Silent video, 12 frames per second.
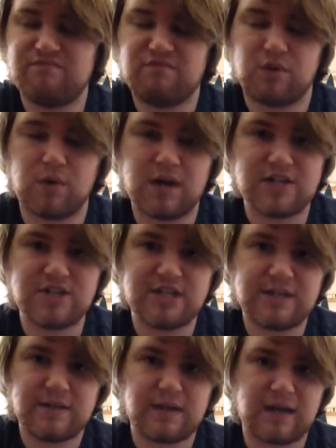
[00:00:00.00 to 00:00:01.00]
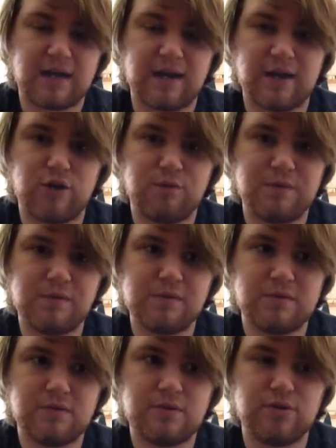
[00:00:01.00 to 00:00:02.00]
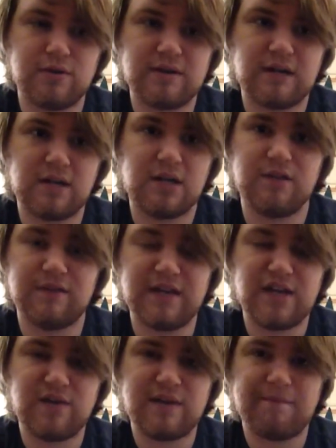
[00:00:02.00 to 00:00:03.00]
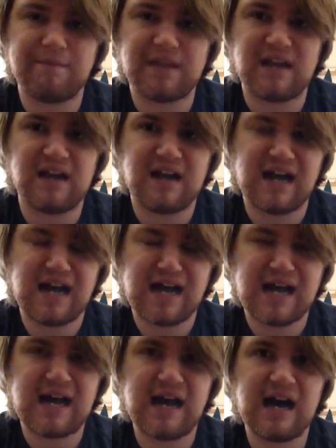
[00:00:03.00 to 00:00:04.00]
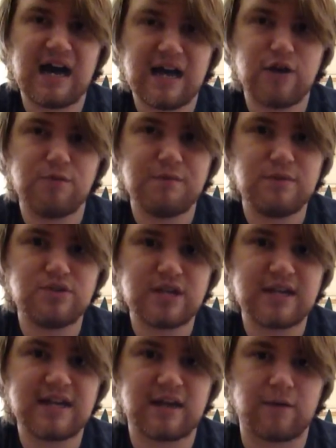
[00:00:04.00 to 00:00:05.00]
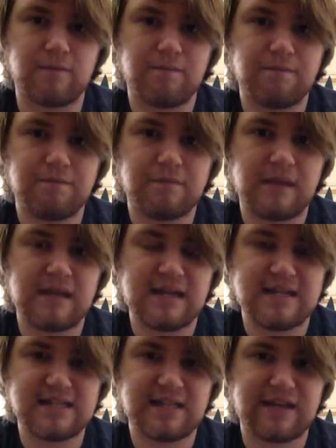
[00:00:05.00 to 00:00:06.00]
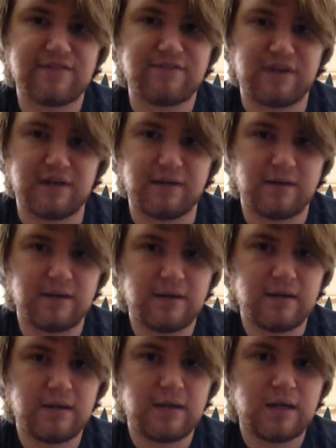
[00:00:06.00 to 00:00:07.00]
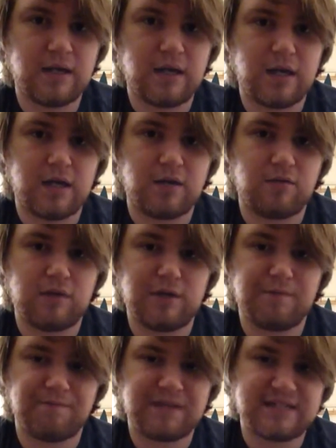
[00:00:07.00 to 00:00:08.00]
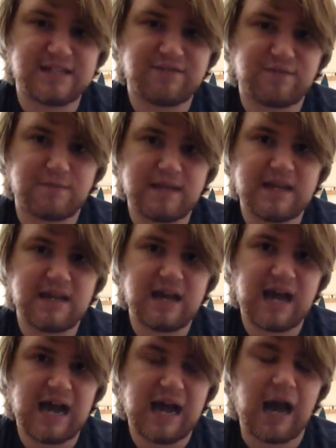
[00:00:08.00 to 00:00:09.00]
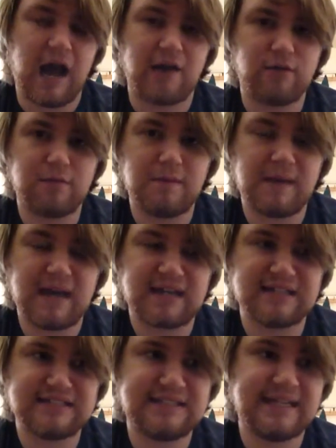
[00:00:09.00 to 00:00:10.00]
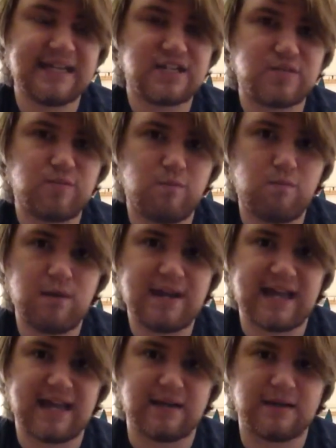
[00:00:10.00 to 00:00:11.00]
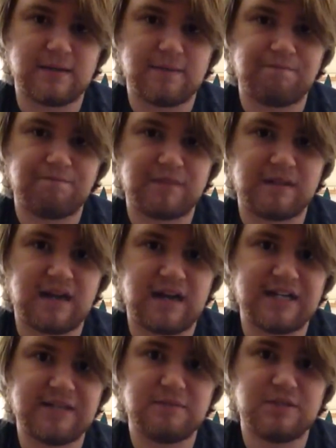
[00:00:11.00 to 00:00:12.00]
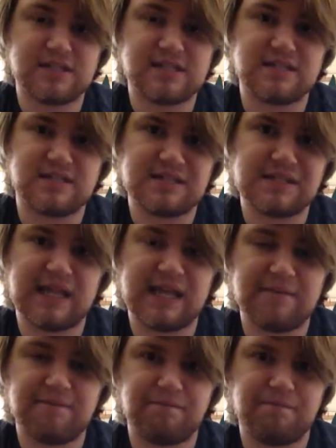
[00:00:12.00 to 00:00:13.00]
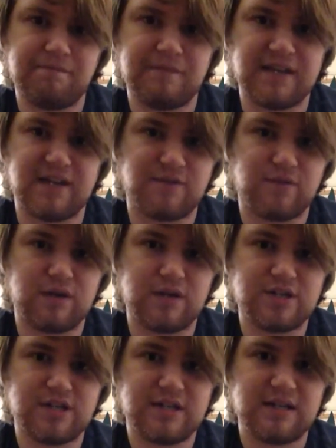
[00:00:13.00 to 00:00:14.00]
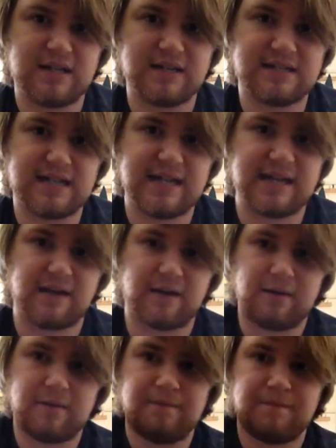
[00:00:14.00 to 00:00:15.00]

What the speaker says: watching. I hope you enjoyed the video, and I hope you check it out. It's a lot of fun. Well, that's it for me. I will be back next weekend. I am JustinSlaght. Thank you for watching, and take care.